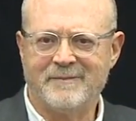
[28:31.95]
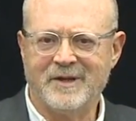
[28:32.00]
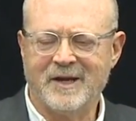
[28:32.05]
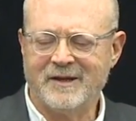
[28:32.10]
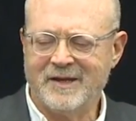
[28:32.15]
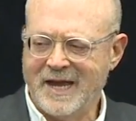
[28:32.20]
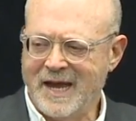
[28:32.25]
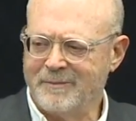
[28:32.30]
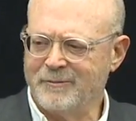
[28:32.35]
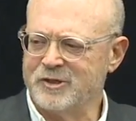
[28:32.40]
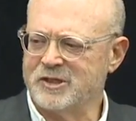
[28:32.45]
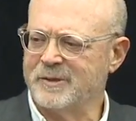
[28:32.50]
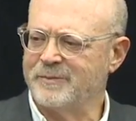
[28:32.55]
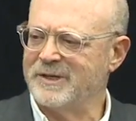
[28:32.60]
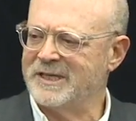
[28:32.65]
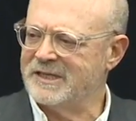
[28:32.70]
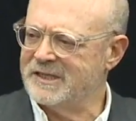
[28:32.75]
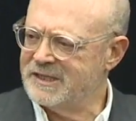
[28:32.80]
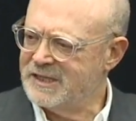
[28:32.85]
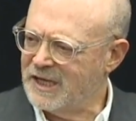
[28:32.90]
Now, Gap was a
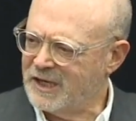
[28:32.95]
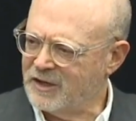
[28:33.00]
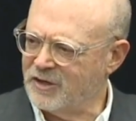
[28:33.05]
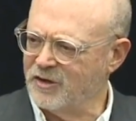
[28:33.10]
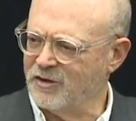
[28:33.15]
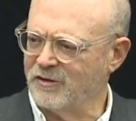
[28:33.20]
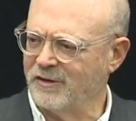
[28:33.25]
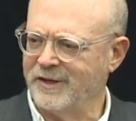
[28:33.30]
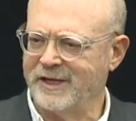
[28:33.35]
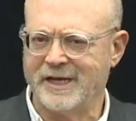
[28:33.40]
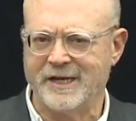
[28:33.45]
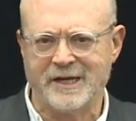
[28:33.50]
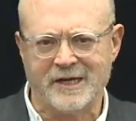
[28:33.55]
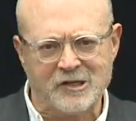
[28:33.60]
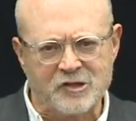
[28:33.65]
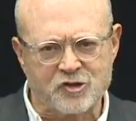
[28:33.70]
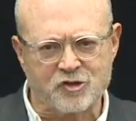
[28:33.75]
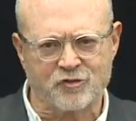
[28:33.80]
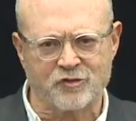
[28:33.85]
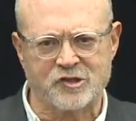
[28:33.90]
particularly
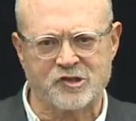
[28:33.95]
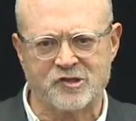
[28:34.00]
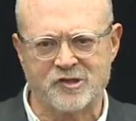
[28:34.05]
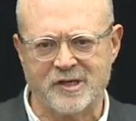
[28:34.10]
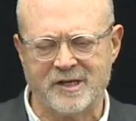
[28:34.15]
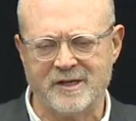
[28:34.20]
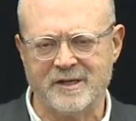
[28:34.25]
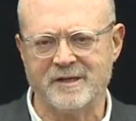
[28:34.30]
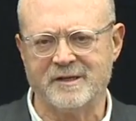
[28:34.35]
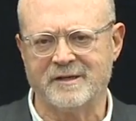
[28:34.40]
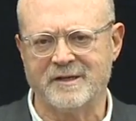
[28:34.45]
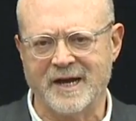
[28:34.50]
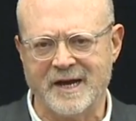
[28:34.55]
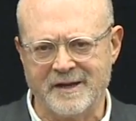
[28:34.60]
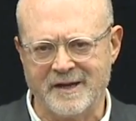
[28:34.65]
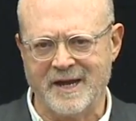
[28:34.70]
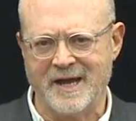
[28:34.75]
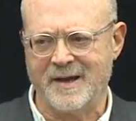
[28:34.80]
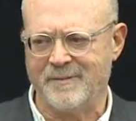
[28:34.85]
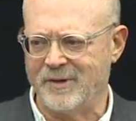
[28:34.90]
interesting
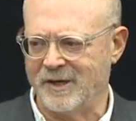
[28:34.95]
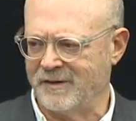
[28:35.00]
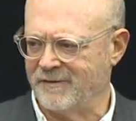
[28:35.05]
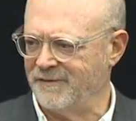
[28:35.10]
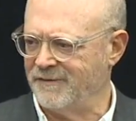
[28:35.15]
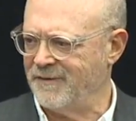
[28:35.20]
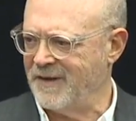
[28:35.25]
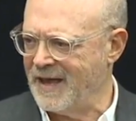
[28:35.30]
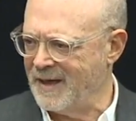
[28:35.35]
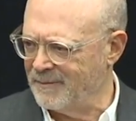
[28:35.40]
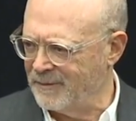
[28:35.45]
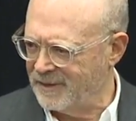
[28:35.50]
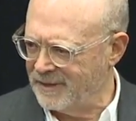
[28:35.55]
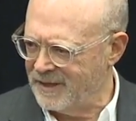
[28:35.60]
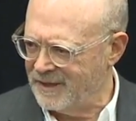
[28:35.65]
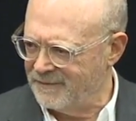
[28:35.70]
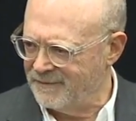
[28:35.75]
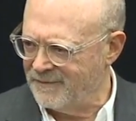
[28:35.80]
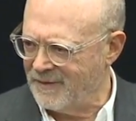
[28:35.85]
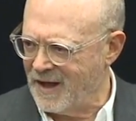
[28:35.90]
dynamic
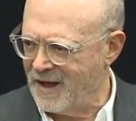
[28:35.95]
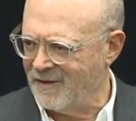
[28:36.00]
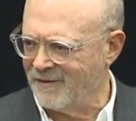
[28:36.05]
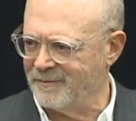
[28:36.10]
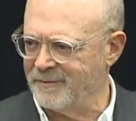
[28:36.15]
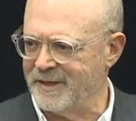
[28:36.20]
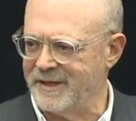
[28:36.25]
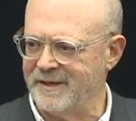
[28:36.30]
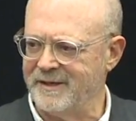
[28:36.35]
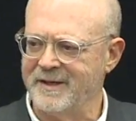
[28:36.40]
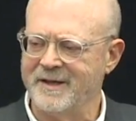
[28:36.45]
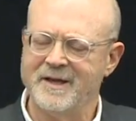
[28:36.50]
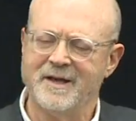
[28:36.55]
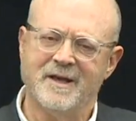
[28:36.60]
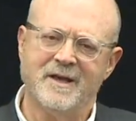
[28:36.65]
family involvement,